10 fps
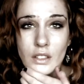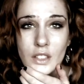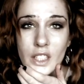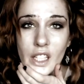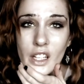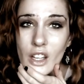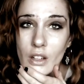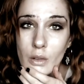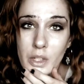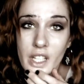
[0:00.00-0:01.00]
See, I don't
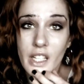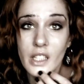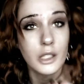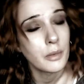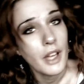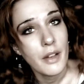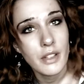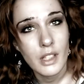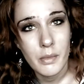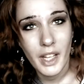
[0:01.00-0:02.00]
know what it is, but every
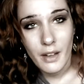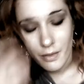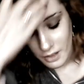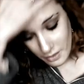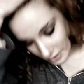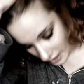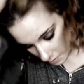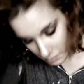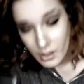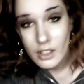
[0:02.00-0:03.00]
time I get in front of a
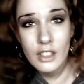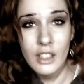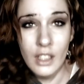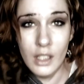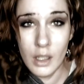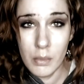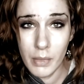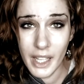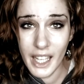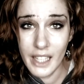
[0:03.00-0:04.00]
camera,
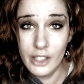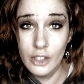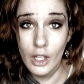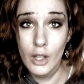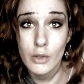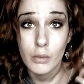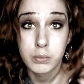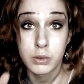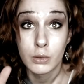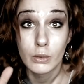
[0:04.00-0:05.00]
my hair just goes
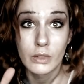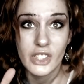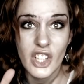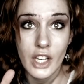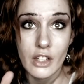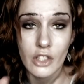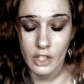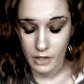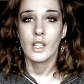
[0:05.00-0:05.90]
ginge.